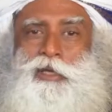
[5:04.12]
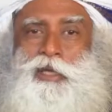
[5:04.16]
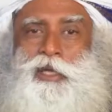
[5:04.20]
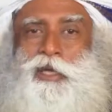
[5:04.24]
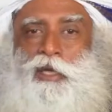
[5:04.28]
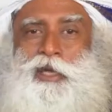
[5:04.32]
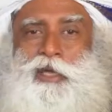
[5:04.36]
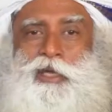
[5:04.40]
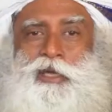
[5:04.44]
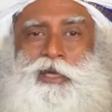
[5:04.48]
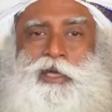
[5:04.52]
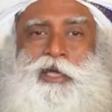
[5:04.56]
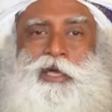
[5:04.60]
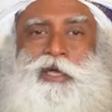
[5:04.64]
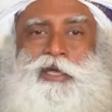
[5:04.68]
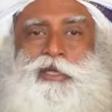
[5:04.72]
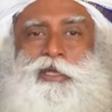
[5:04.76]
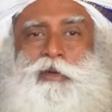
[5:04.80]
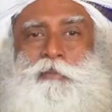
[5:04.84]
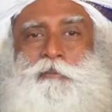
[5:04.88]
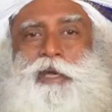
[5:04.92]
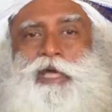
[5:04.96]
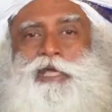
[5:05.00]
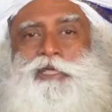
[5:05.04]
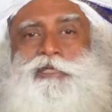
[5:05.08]
They can eat
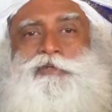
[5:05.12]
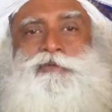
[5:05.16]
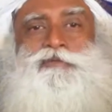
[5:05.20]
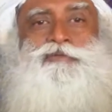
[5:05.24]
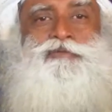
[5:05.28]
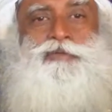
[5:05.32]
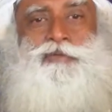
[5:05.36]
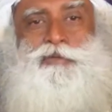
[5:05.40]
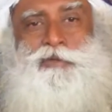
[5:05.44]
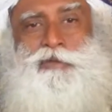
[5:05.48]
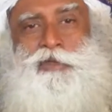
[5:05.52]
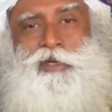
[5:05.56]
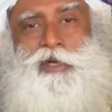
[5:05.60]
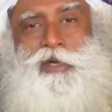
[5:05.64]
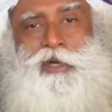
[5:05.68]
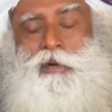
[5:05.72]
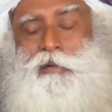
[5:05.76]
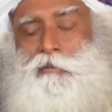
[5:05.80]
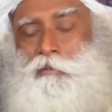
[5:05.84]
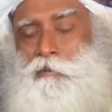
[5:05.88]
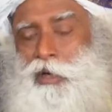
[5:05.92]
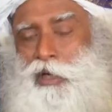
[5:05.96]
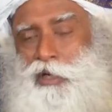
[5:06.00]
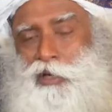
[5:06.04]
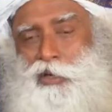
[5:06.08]
the best food,
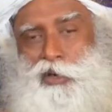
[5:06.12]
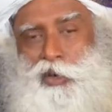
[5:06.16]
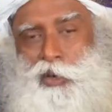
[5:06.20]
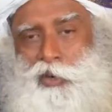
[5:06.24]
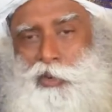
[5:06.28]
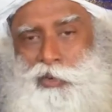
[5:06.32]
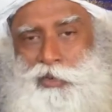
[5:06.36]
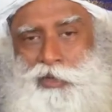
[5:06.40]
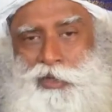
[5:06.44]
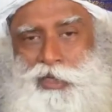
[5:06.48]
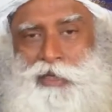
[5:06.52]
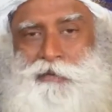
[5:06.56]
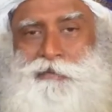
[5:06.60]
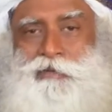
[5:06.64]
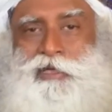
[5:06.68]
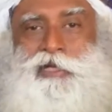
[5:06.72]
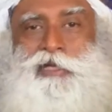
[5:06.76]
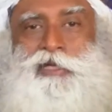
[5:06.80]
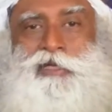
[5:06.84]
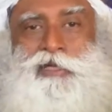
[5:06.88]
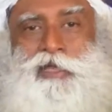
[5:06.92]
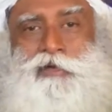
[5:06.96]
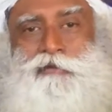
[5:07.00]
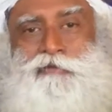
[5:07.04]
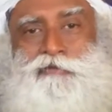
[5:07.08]
but no, they will
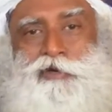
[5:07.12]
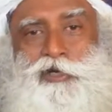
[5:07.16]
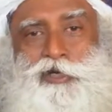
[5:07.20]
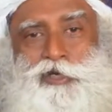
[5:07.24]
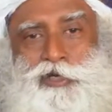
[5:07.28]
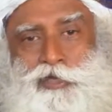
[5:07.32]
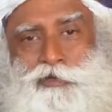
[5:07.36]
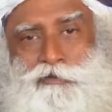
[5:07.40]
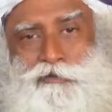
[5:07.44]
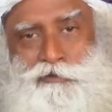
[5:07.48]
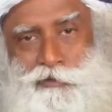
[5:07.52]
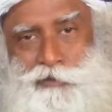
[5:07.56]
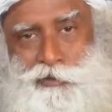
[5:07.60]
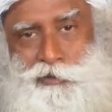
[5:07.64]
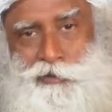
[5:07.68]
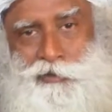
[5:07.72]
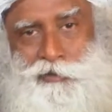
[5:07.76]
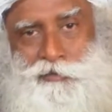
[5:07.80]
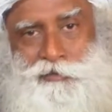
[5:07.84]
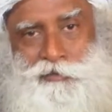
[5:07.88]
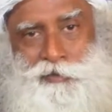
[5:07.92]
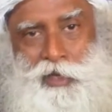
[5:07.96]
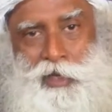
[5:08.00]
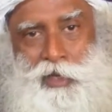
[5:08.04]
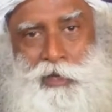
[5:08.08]
eat the worst food
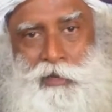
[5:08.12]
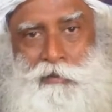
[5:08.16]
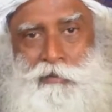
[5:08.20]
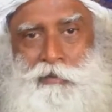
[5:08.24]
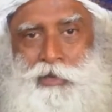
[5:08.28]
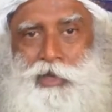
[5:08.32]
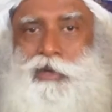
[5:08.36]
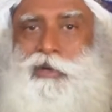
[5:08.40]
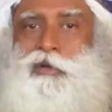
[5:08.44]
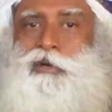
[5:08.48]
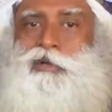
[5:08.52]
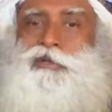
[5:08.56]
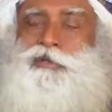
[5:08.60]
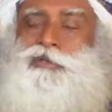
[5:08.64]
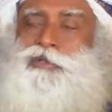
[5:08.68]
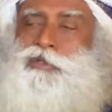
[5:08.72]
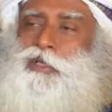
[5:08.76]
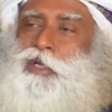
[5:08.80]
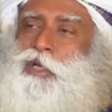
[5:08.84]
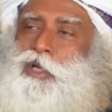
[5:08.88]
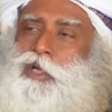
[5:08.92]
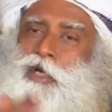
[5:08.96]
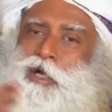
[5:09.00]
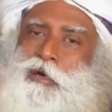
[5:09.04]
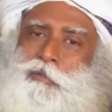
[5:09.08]
because
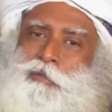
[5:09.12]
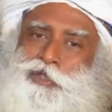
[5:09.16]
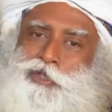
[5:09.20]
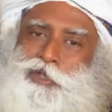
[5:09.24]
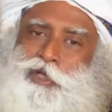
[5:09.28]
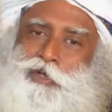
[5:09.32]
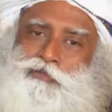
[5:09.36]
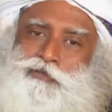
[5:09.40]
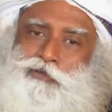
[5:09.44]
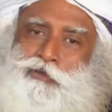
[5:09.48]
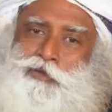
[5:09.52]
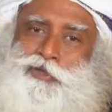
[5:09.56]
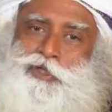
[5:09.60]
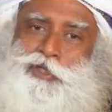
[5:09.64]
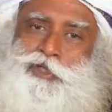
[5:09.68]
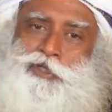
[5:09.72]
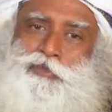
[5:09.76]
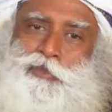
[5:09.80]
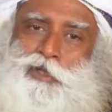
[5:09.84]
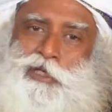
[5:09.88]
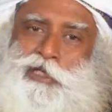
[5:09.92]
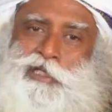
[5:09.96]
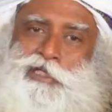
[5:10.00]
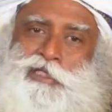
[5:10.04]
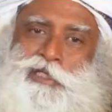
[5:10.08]
commercial
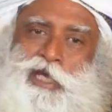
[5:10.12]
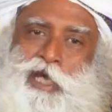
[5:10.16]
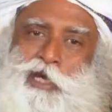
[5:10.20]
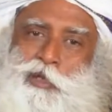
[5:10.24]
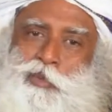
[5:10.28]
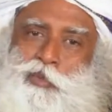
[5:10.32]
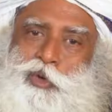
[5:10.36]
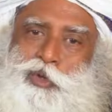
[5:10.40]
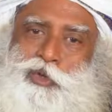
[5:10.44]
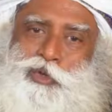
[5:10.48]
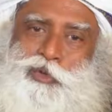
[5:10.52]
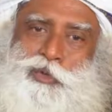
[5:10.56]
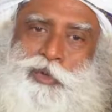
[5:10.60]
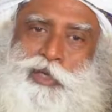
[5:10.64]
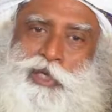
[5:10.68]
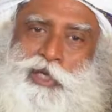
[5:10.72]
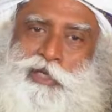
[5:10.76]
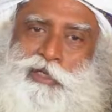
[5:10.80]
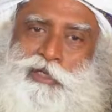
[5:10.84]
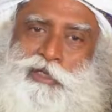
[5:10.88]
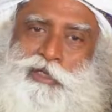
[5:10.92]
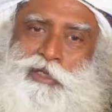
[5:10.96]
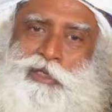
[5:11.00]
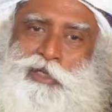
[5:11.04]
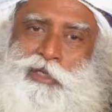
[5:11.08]
forces will decide what you
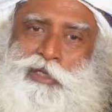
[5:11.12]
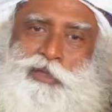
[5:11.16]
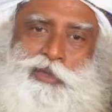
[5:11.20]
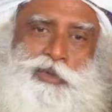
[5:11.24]
eat.